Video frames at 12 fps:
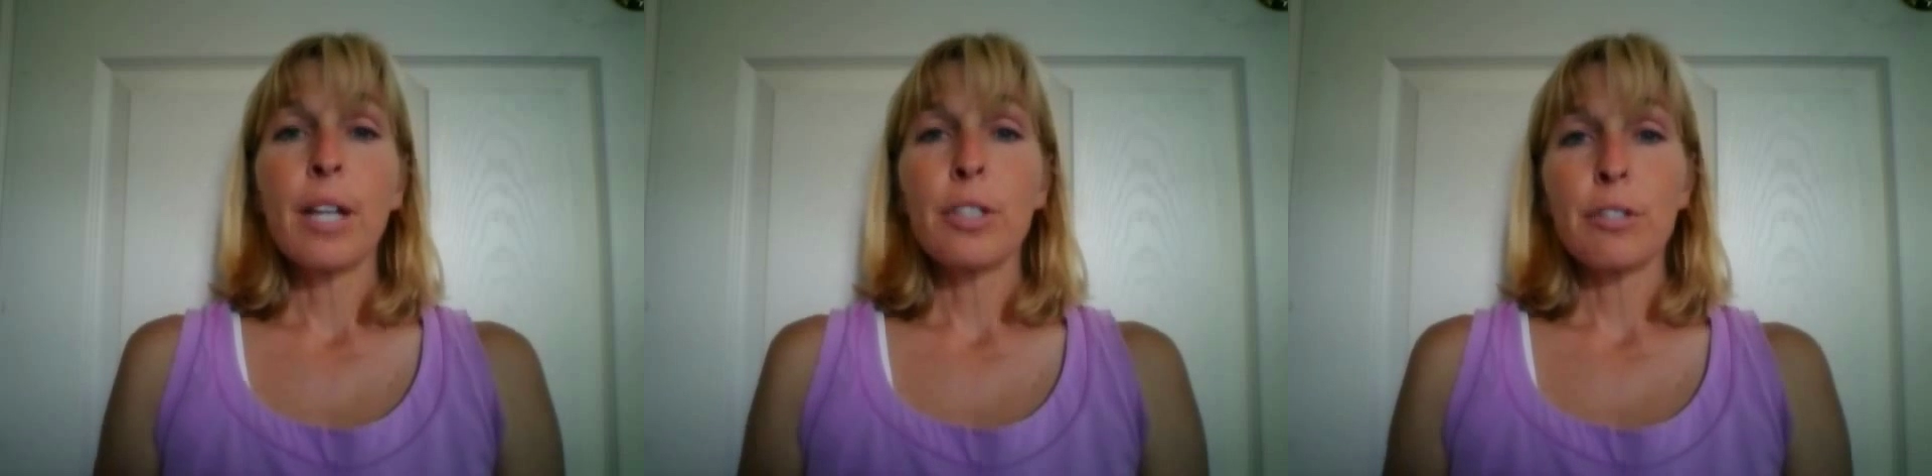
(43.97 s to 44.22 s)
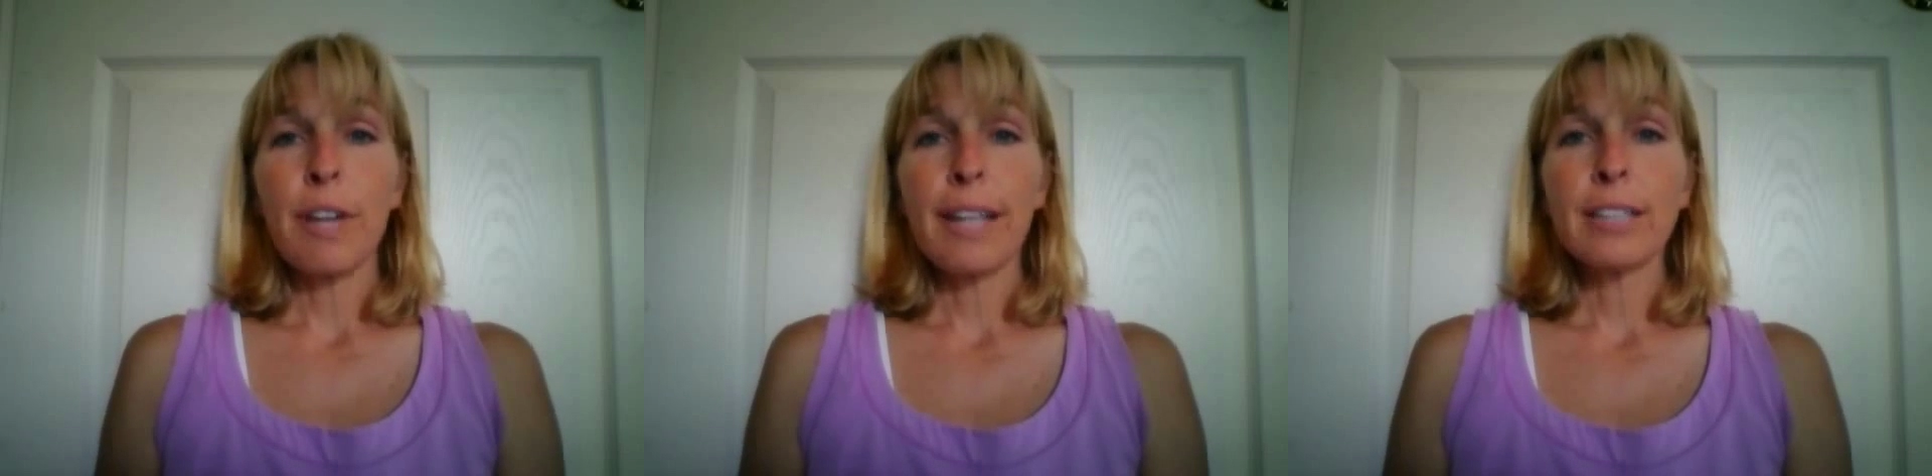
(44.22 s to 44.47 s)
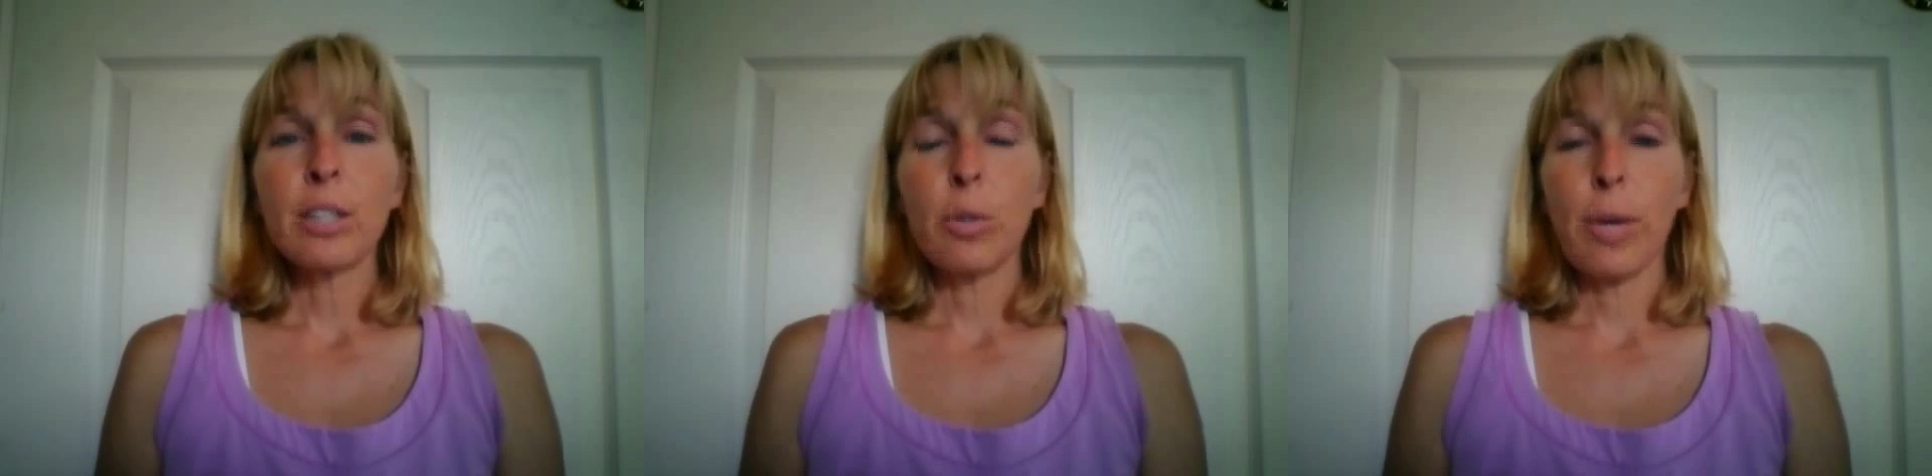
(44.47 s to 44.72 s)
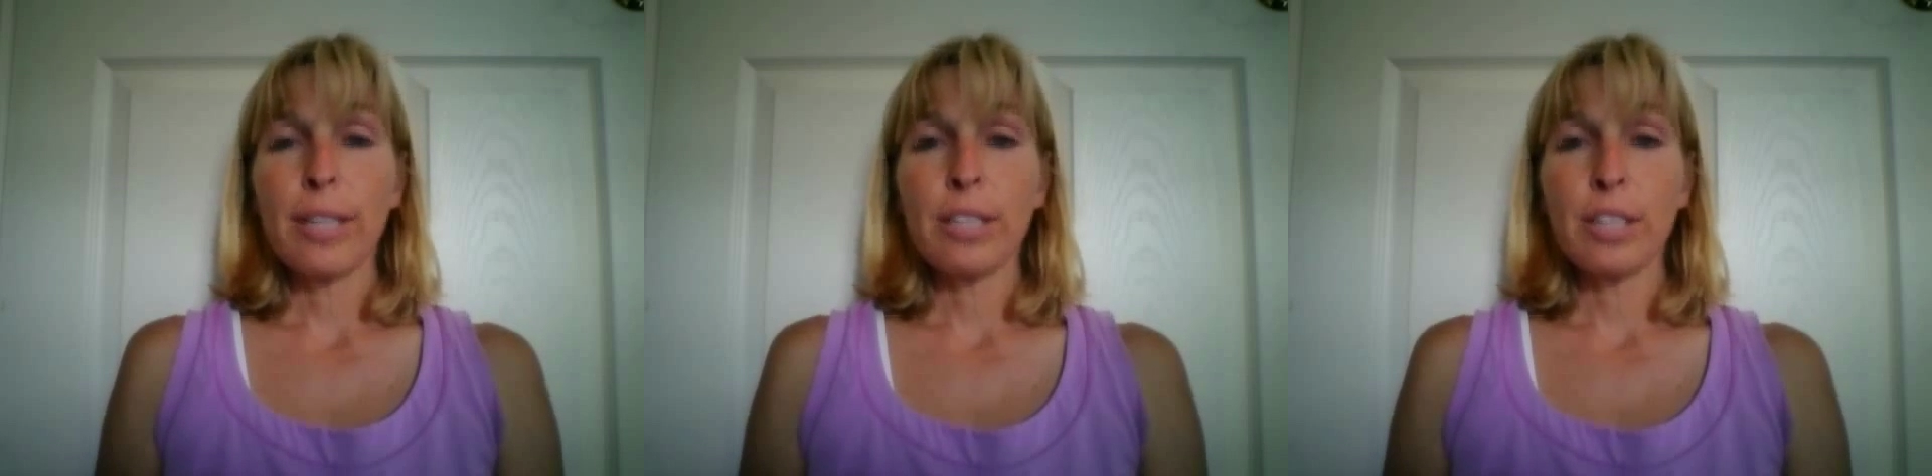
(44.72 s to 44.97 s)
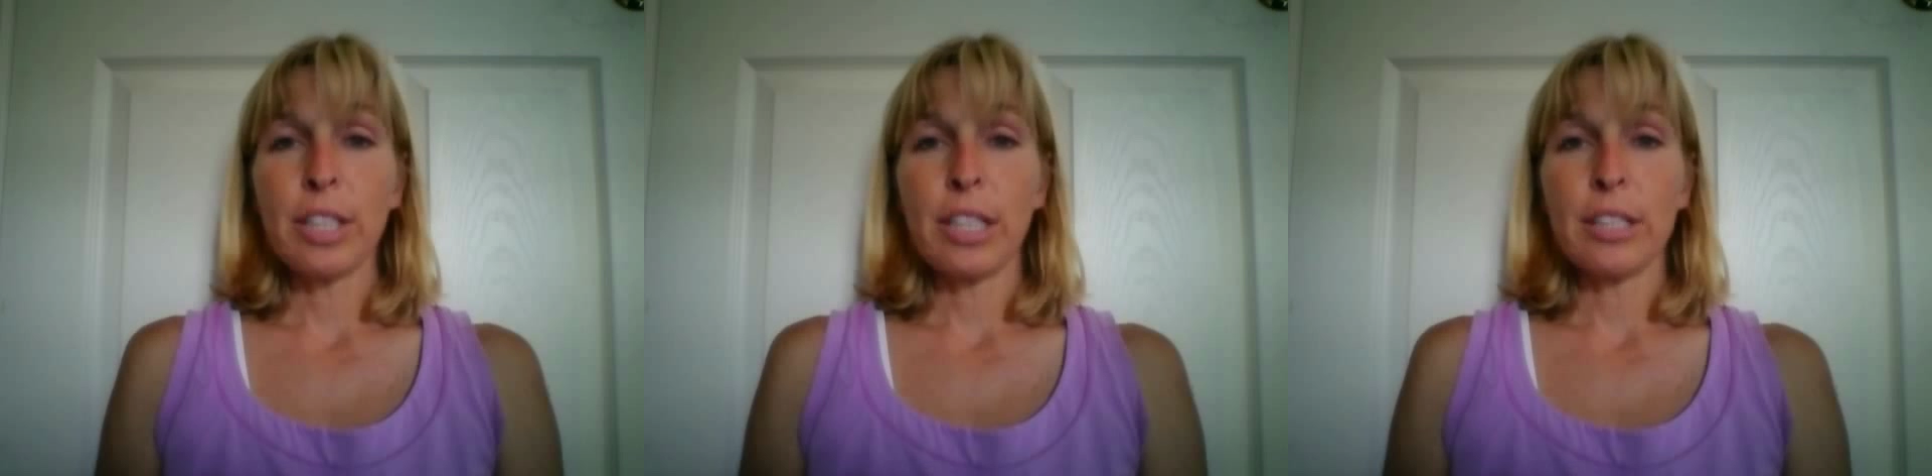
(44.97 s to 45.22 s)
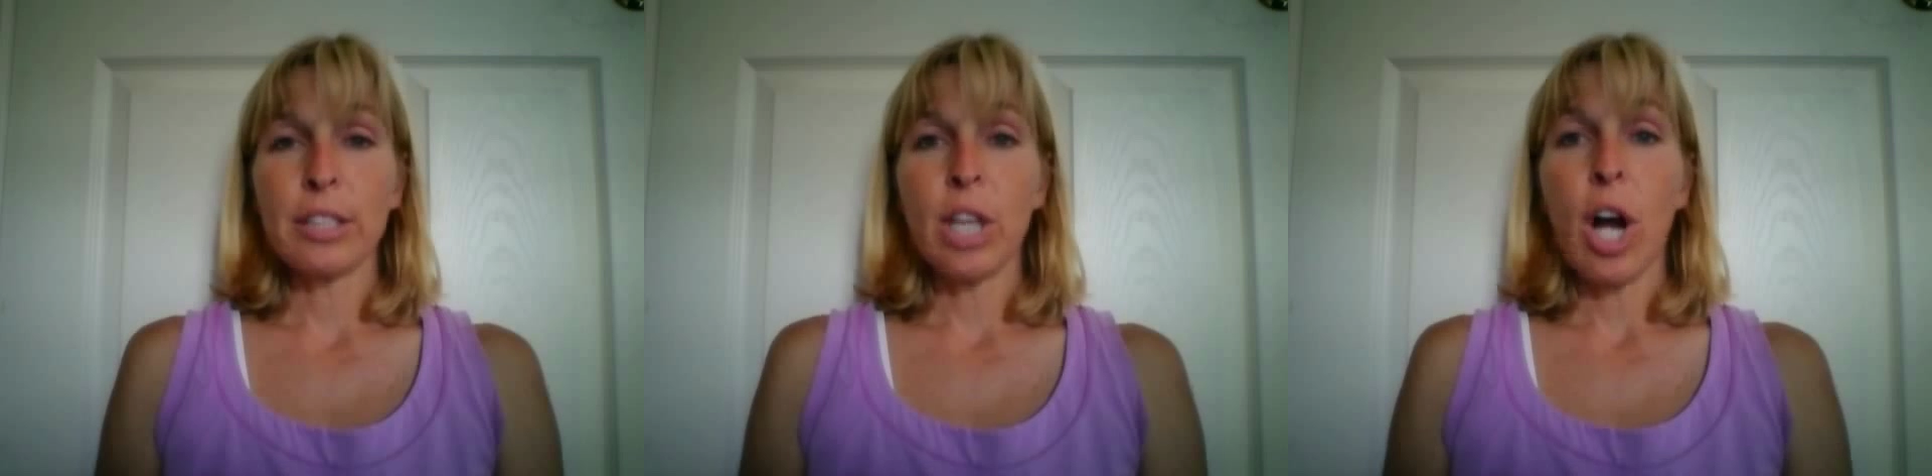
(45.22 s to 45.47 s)
Direct
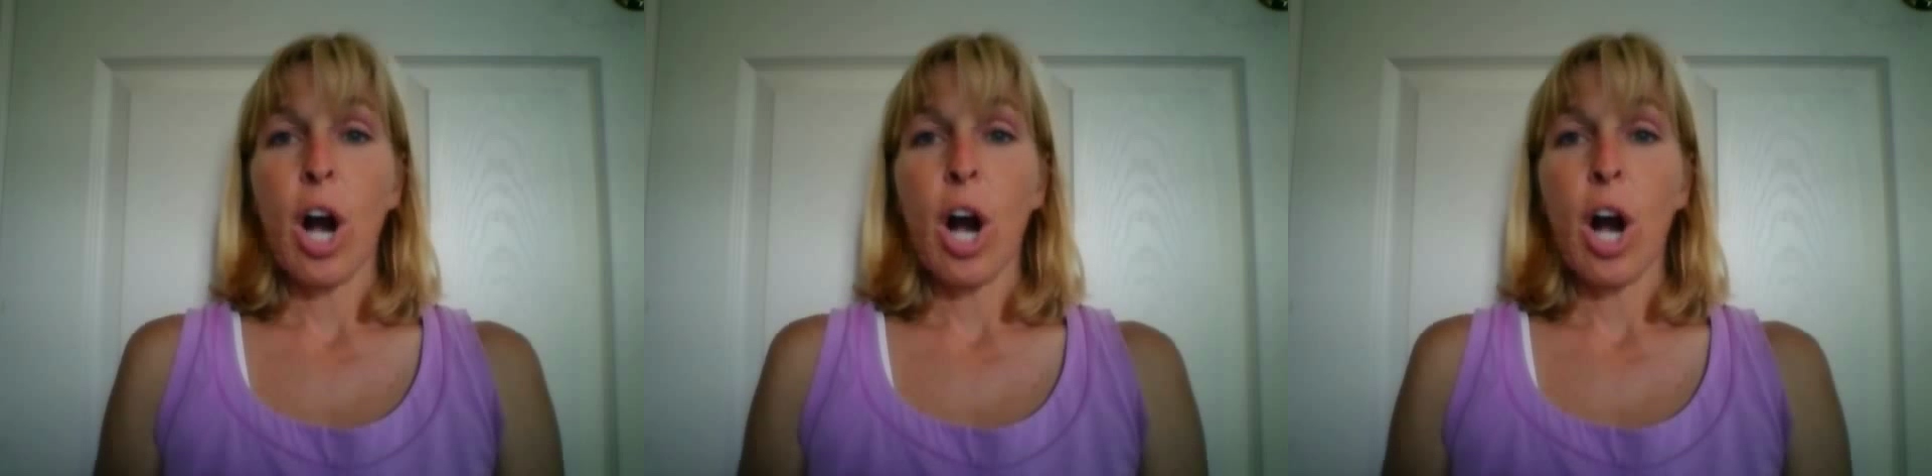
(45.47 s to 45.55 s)
questions